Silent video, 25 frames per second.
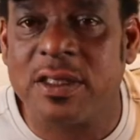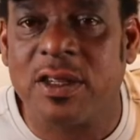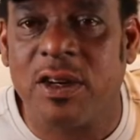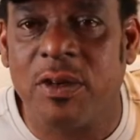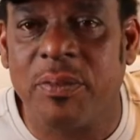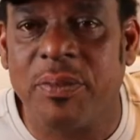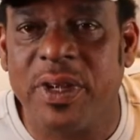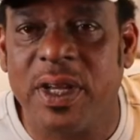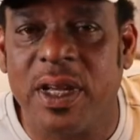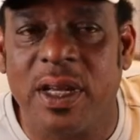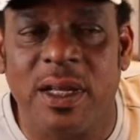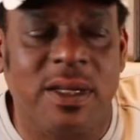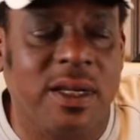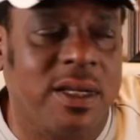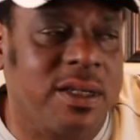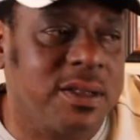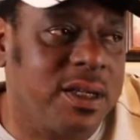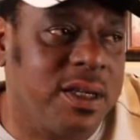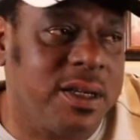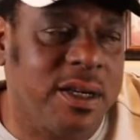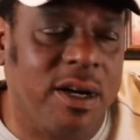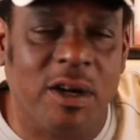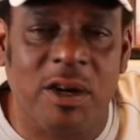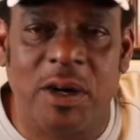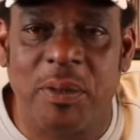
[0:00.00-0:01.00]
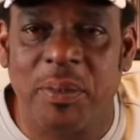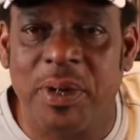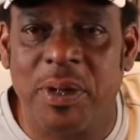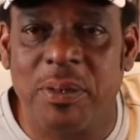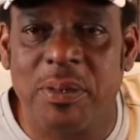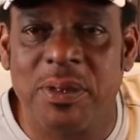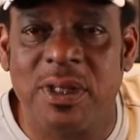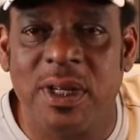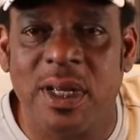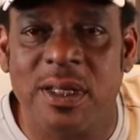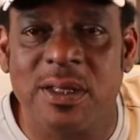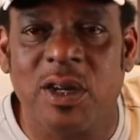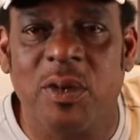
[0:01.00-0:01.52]
It's going to be as the younger
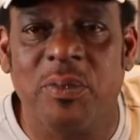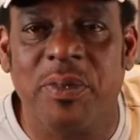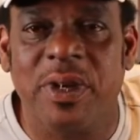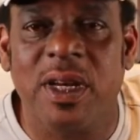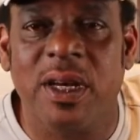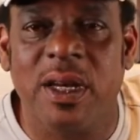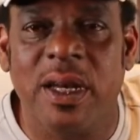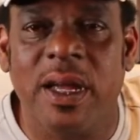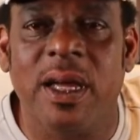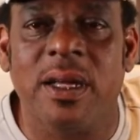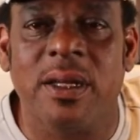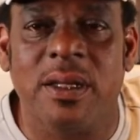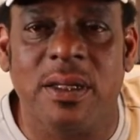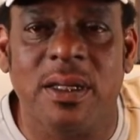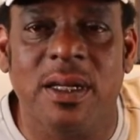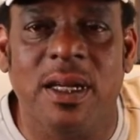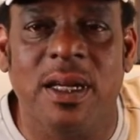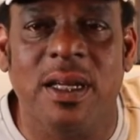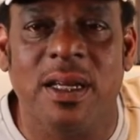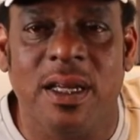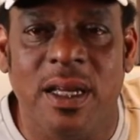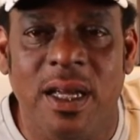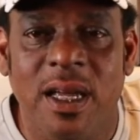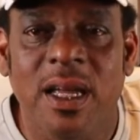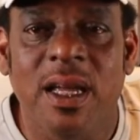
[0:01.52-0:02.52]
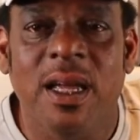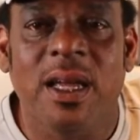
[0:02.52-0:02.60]
people say, it's going to be lit.